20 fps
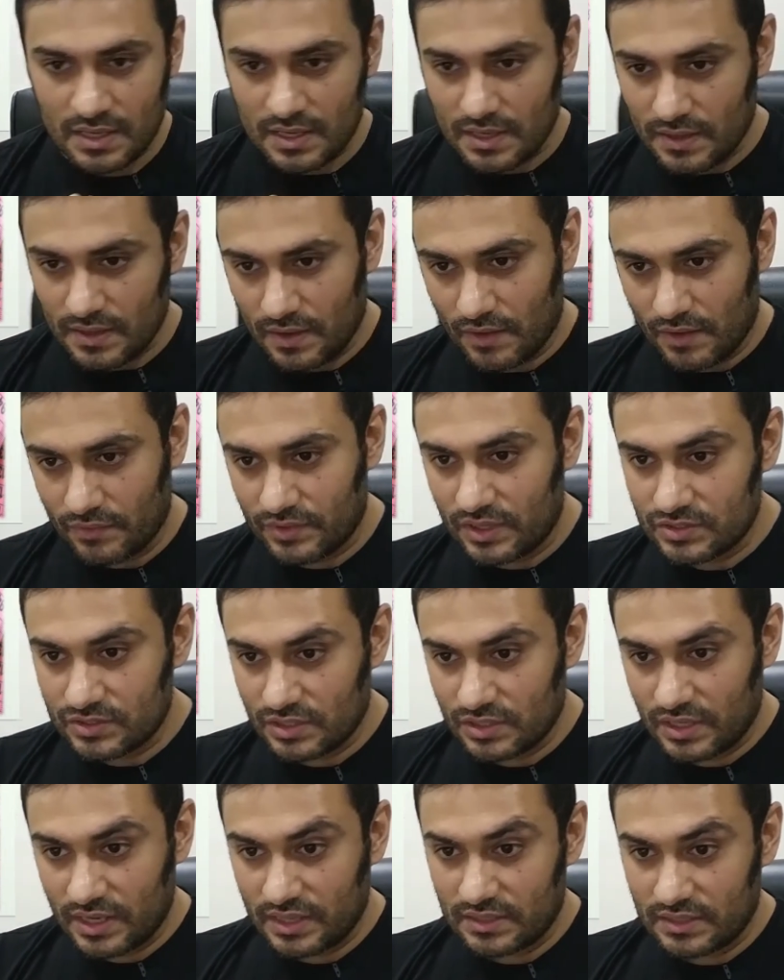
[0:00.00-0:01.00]
Now
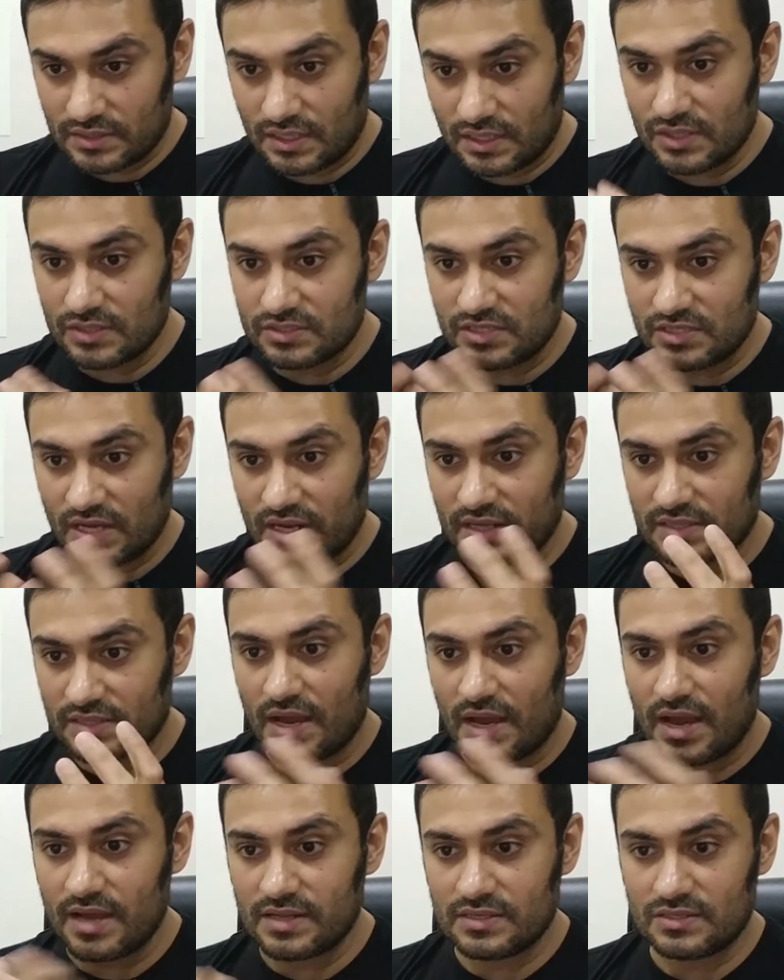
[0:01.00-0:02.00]
ketogenic
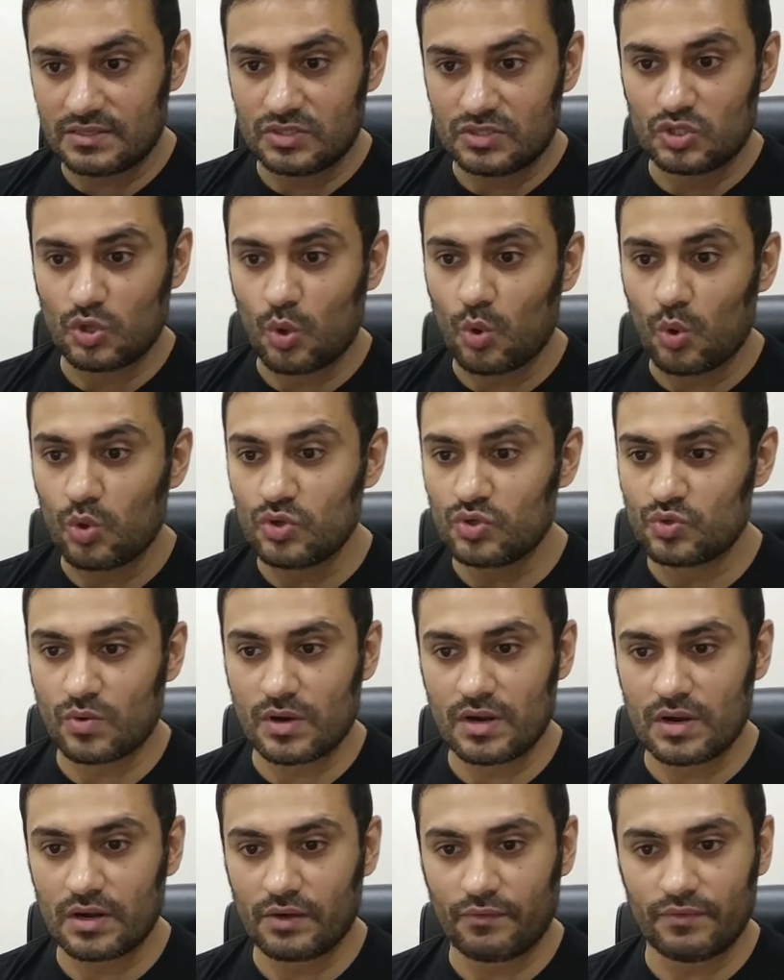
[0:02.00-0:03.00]
diet don't
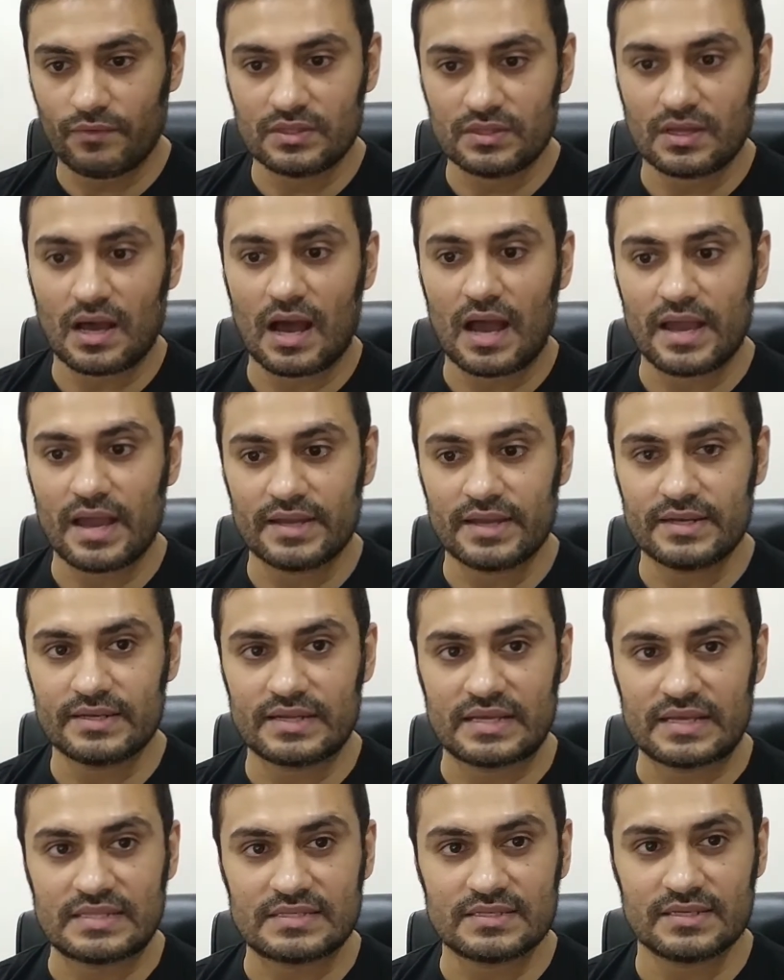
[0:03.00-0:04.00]
work with high
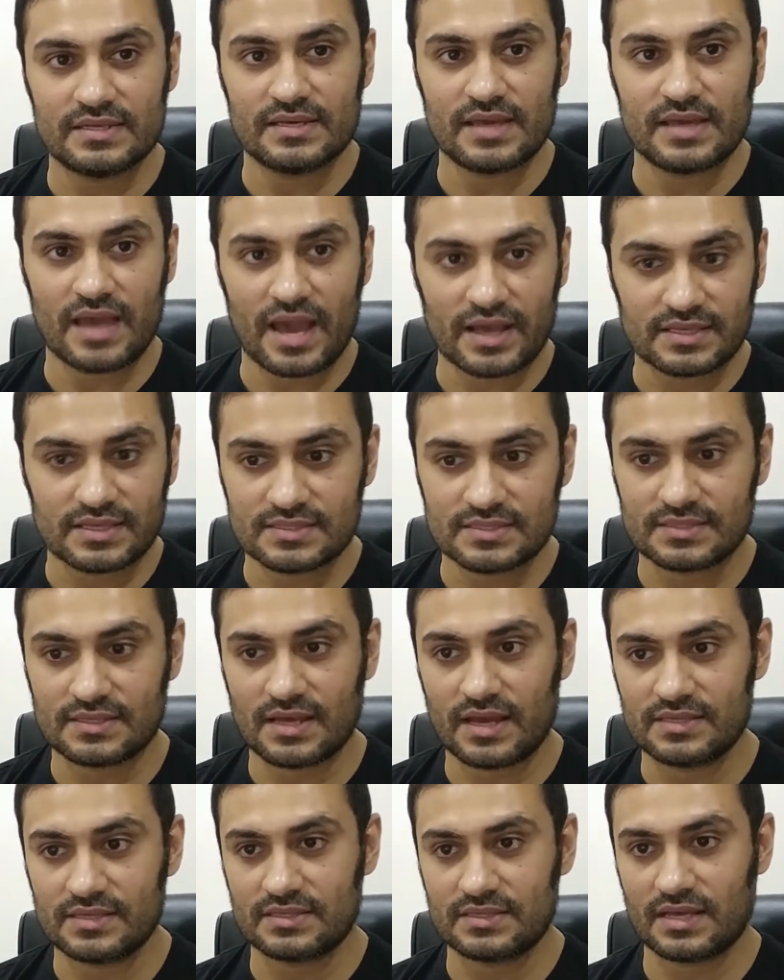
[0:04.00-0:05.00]
intensity
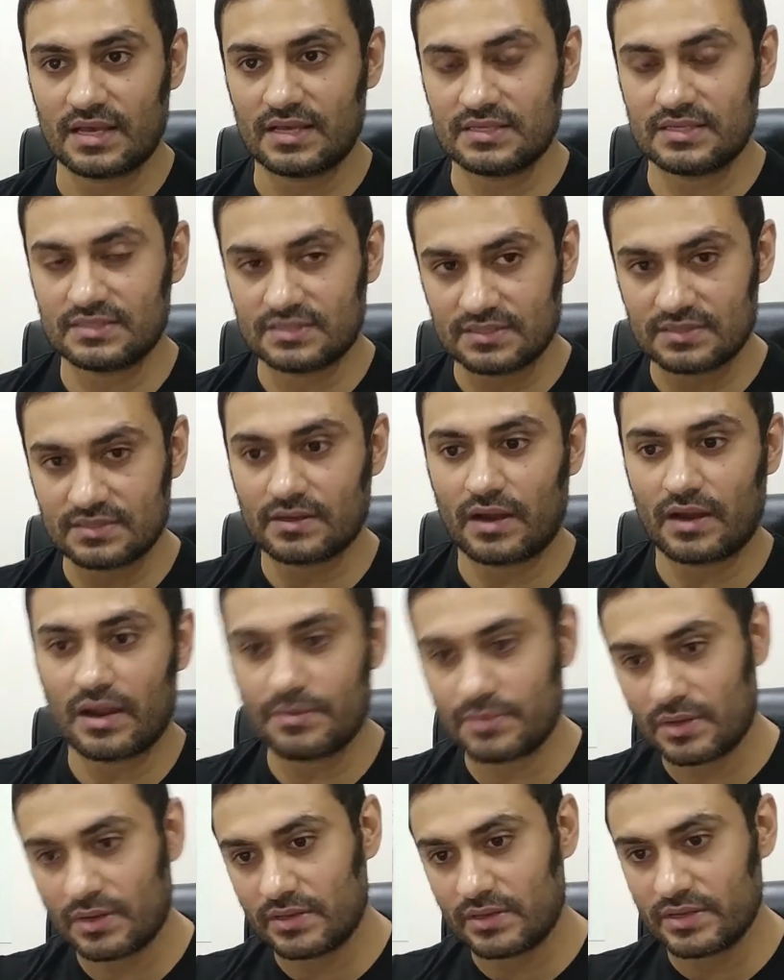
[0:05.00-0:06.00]
exercise, as
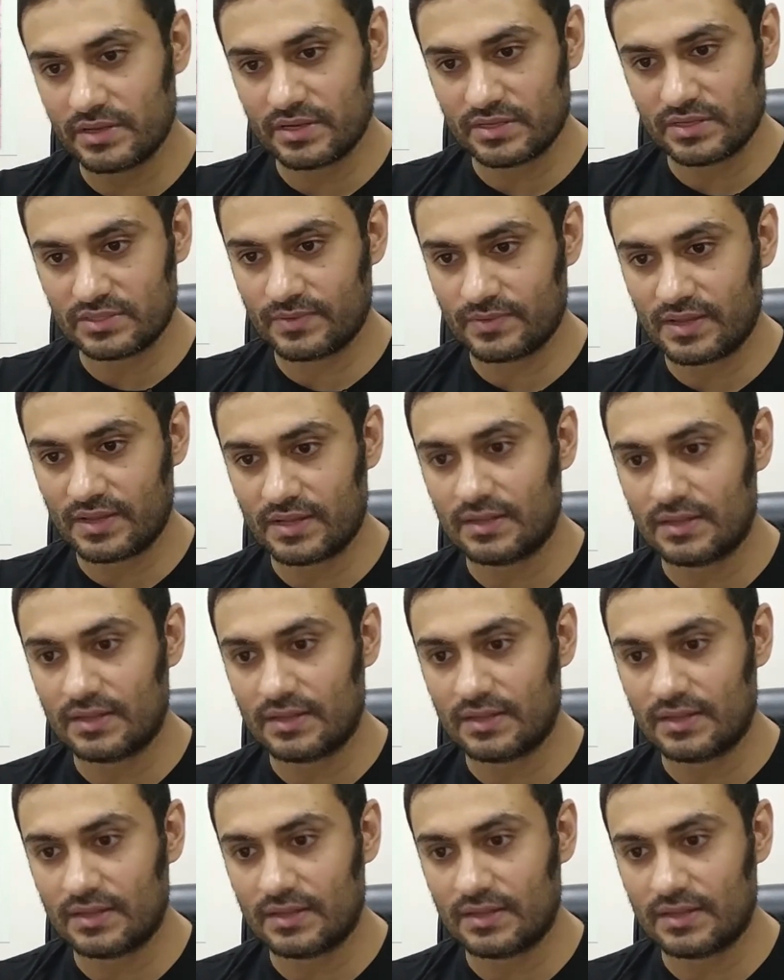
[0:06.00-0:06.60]
described earlier as well.